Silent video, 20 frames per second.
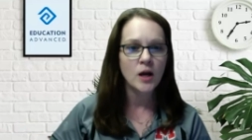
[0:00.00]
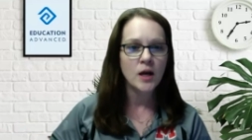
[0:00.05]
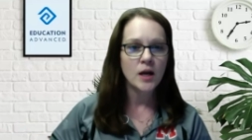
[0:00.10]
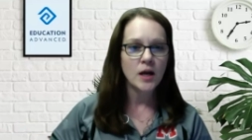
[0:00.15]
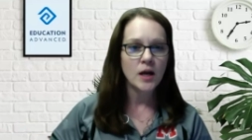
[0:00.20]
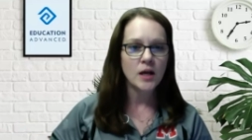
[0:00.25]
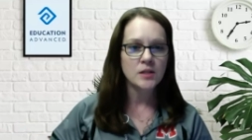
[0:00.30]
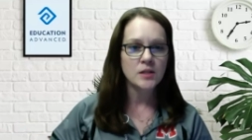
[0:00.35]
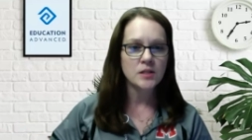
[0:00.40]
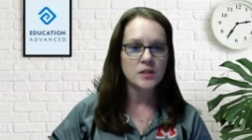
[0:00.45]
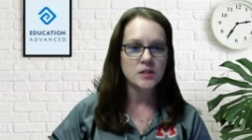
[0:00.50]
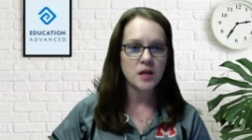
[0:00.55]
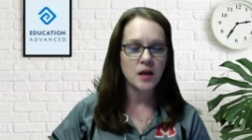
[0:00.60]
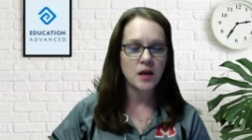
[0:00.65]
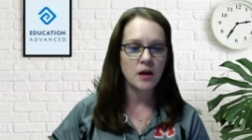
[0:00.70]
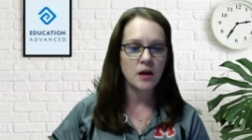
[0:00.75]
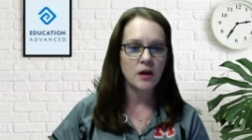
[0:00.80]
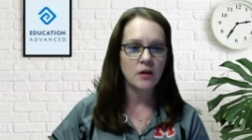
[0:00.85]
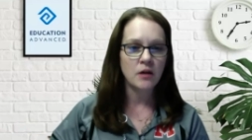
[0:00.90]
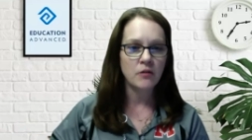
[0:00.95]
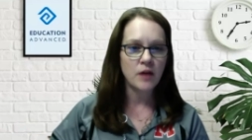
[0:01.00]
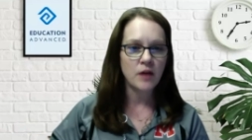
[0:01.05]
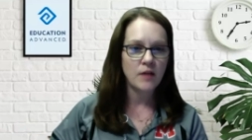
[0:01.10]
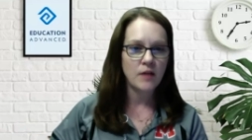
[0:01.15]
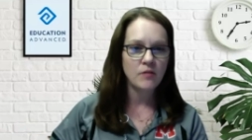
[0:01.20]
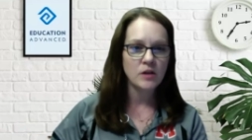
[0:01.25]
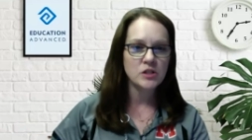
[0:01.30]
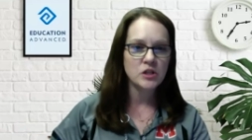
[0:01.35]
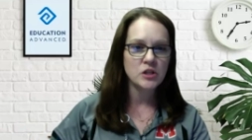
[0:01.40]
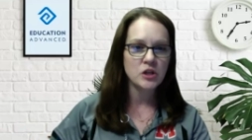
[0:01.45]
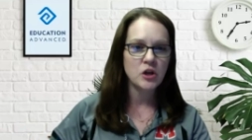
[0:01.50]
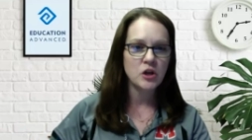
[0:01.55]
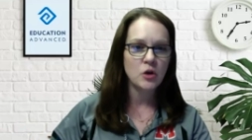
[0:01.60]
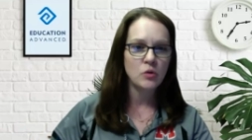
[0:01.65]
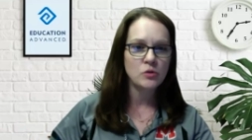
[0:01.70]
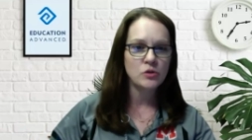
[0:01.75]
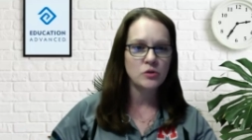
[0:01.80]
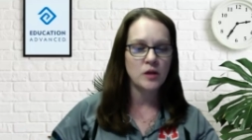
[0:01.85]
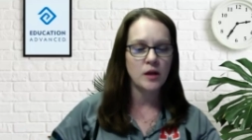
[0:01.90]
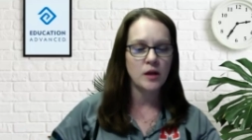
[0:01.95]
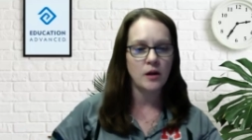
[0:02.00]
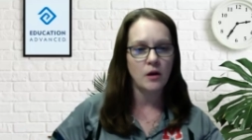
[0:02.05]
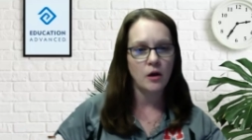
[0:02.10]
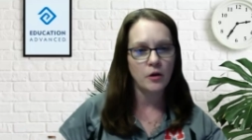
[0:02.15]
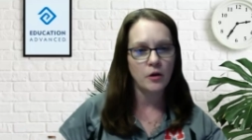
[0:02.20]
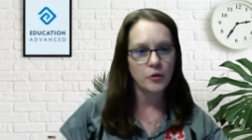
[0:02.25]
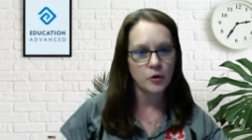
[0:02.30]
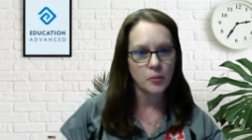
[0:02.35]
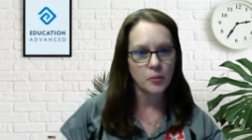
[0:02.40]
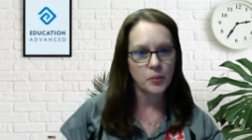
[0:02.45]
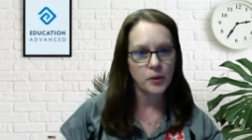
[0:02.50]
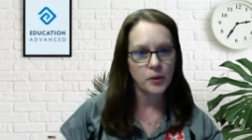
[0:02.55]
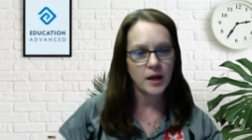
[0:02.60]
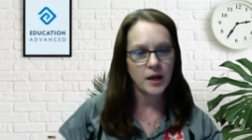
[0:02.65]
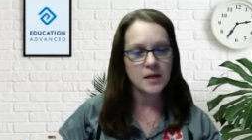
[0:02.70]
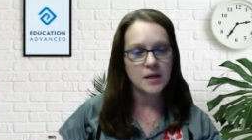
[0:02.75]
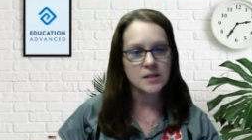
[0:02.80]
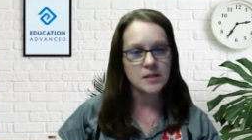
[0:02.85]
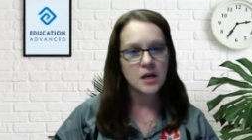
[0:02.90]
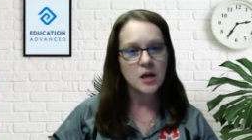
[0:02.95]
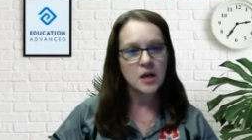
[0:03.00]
instead of having to go to that other place.